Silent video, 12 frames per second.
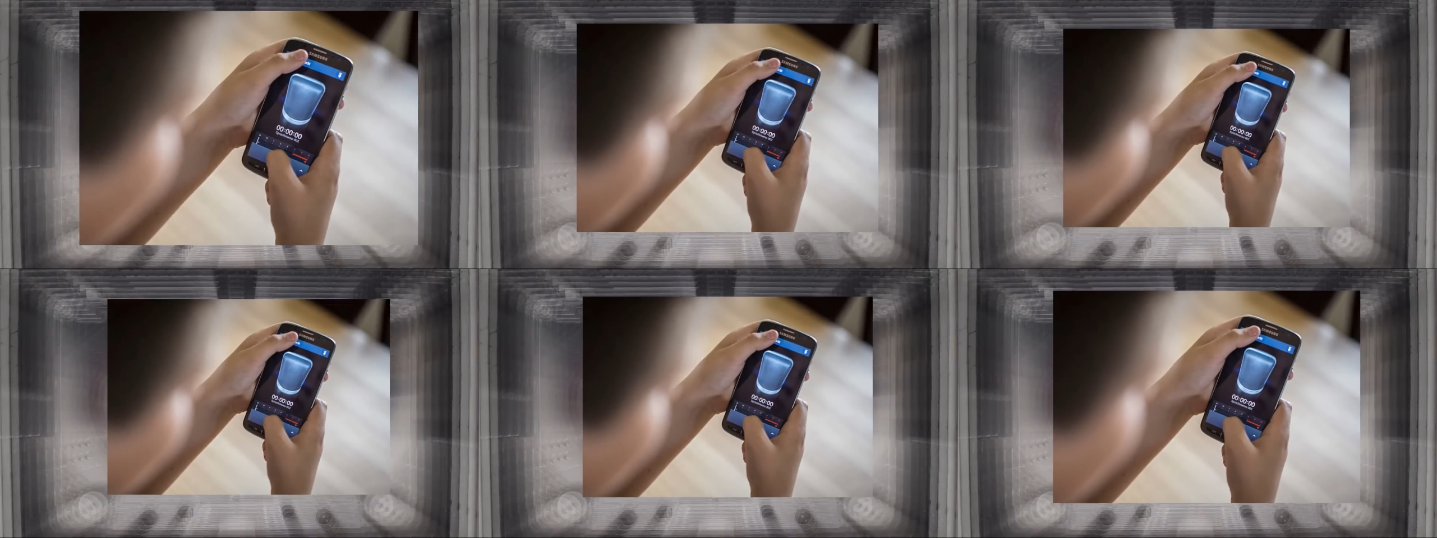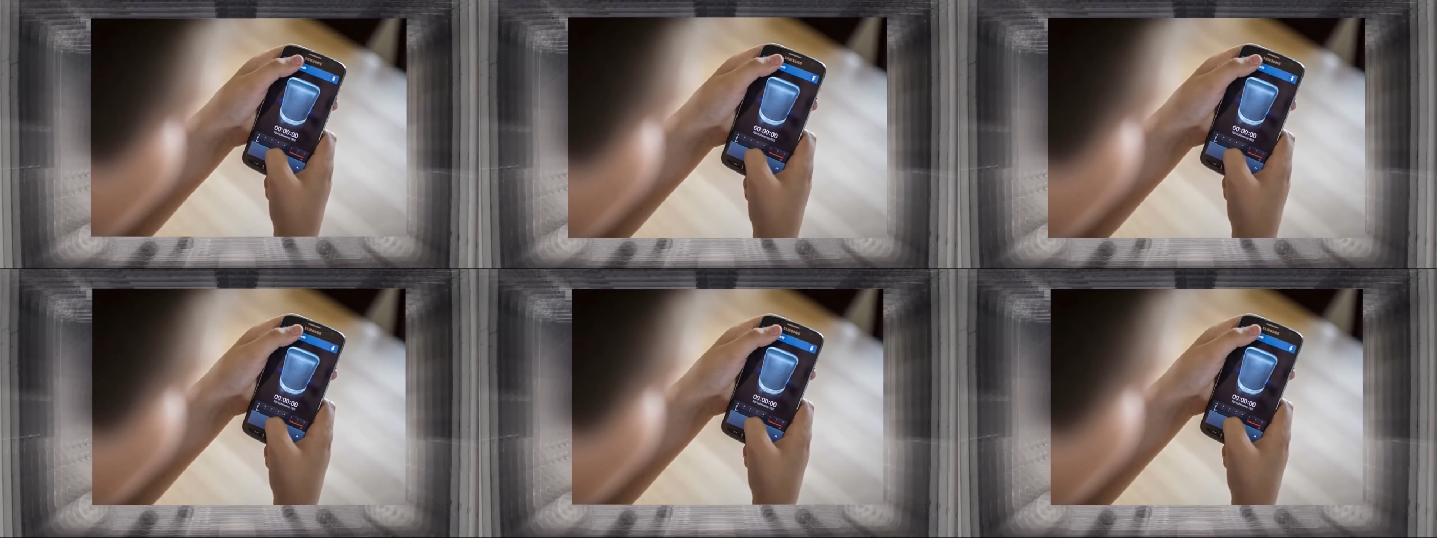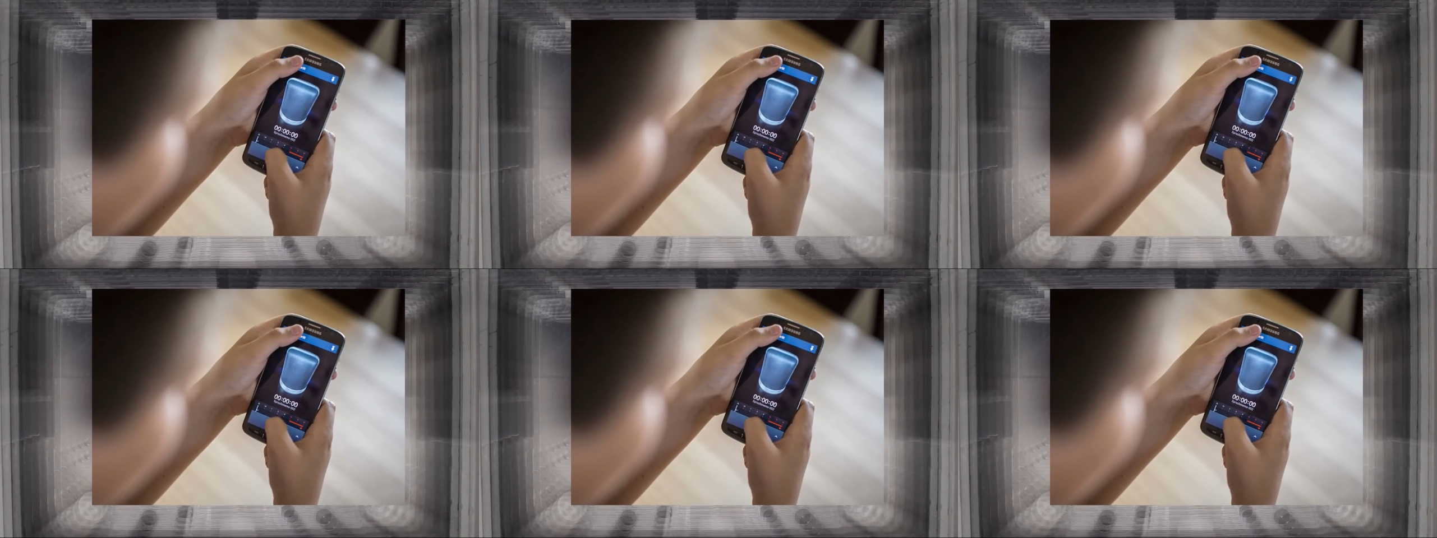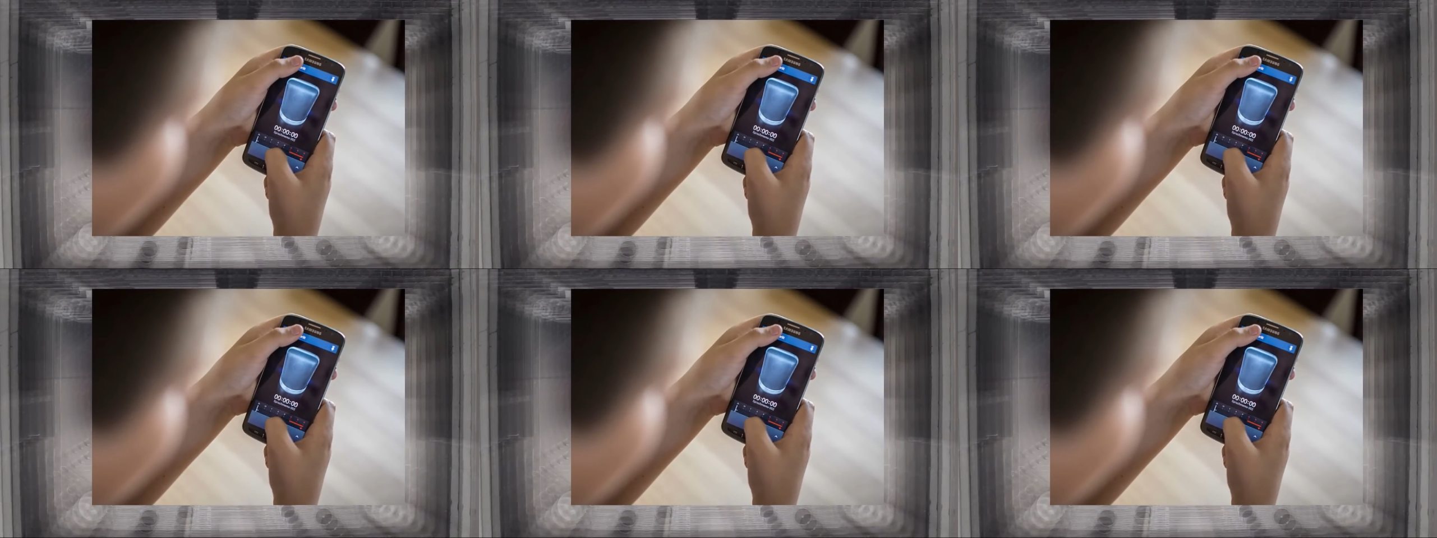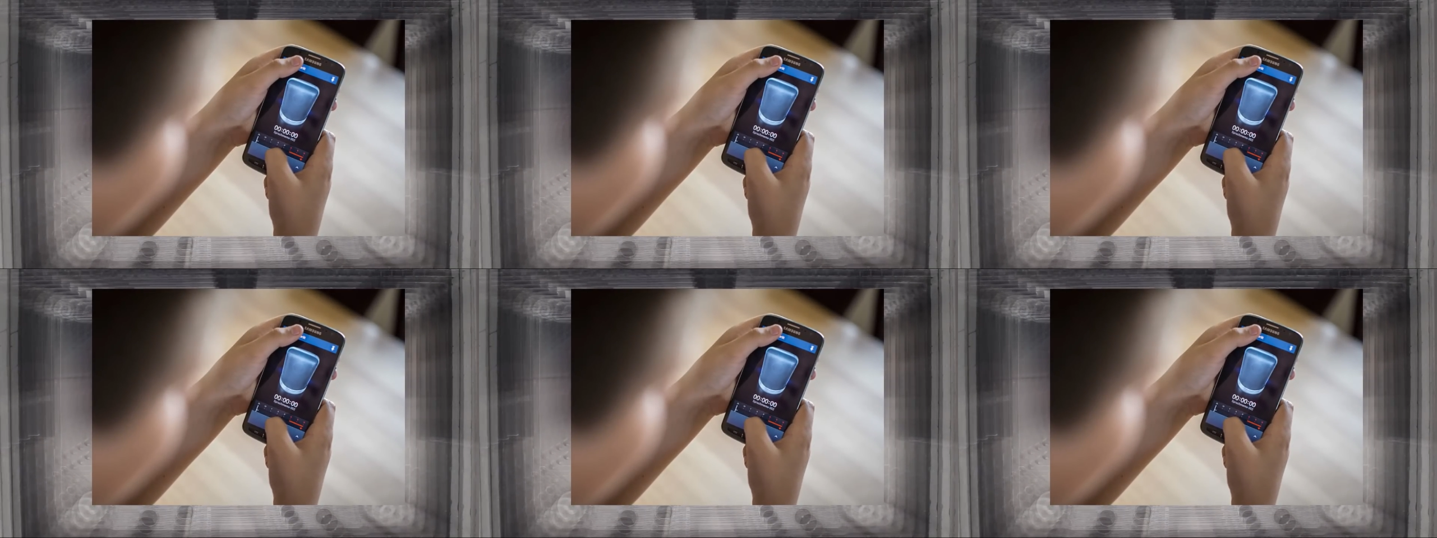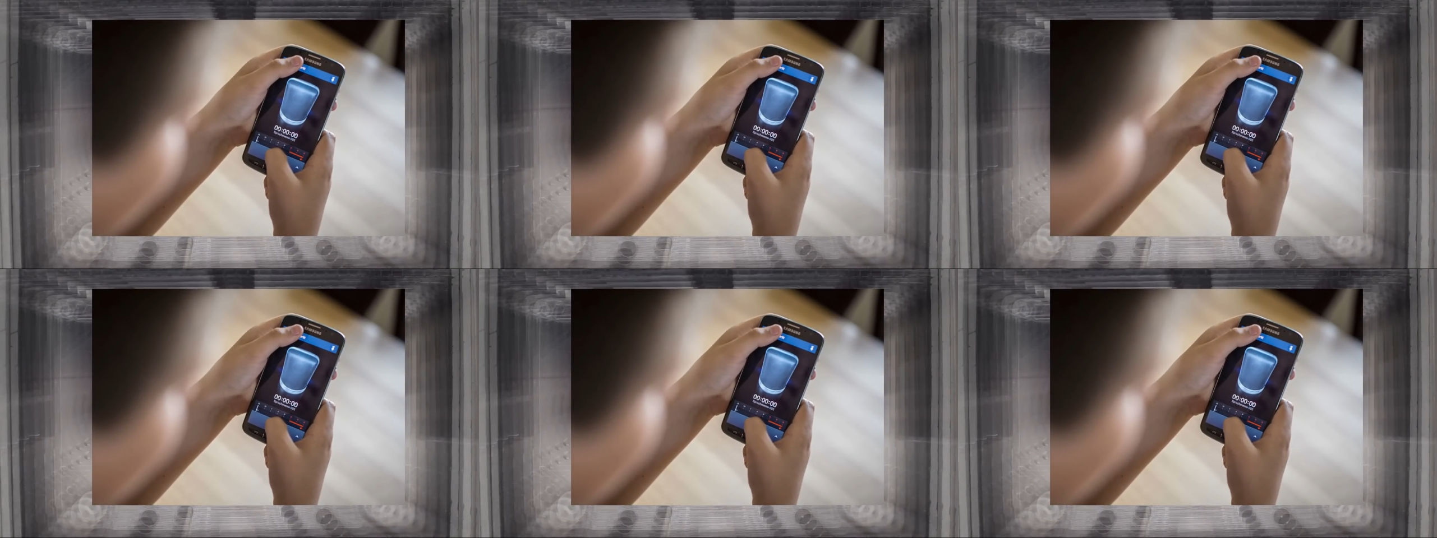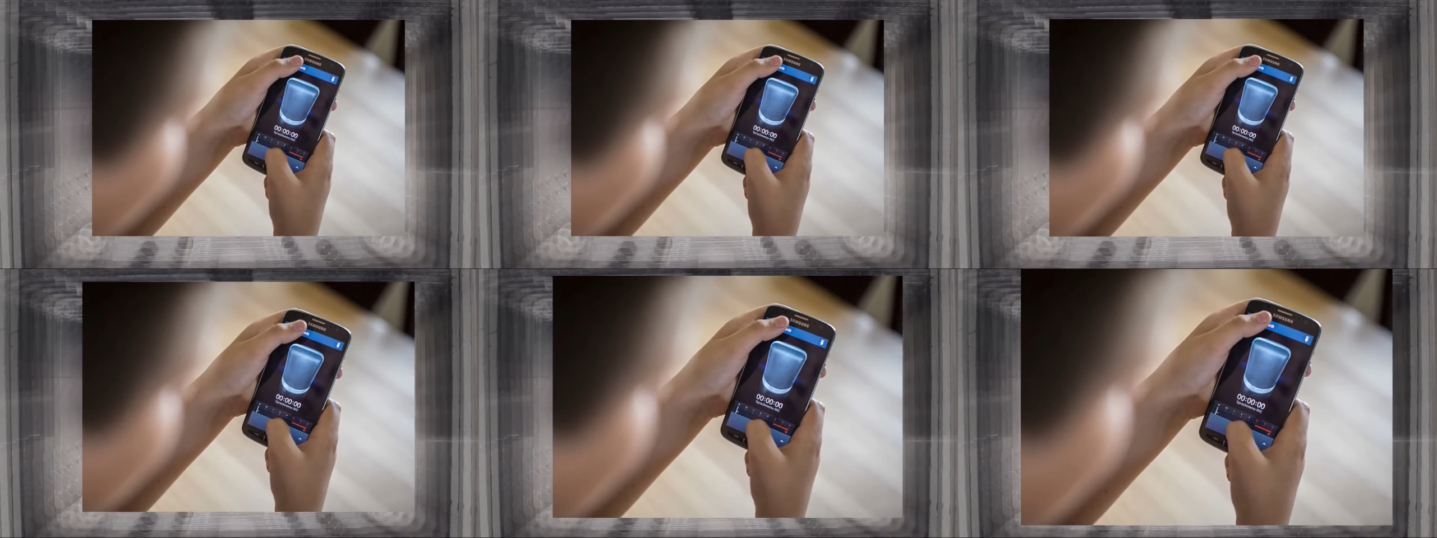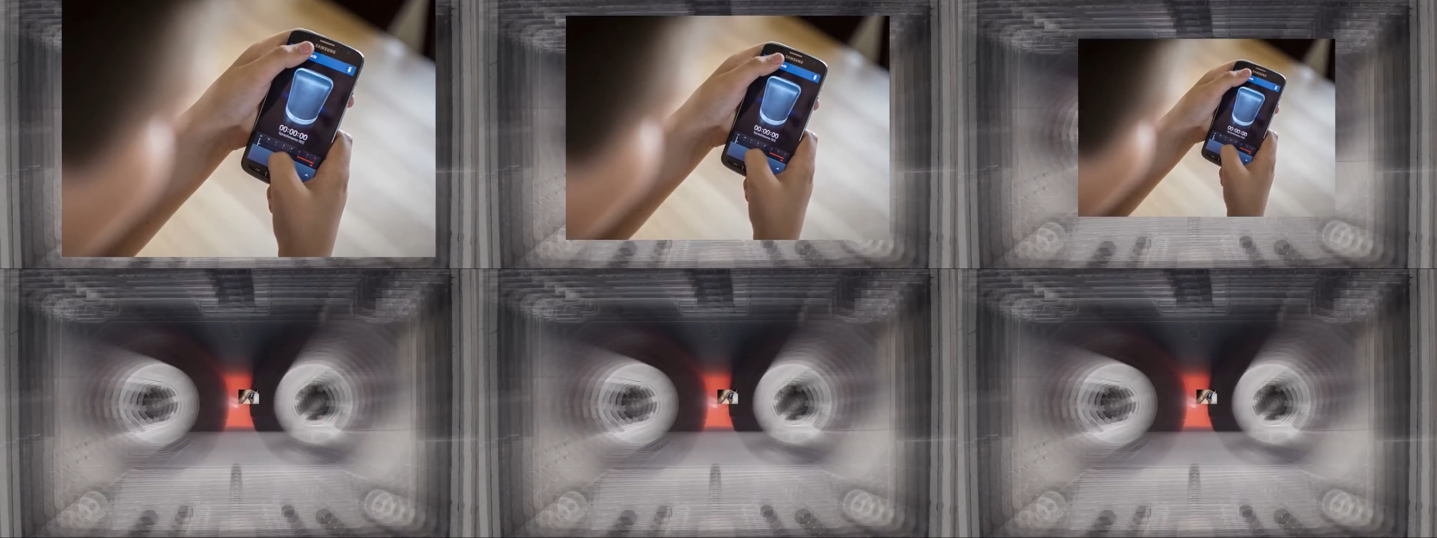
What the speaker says: No face is visible, so there are no lips to read.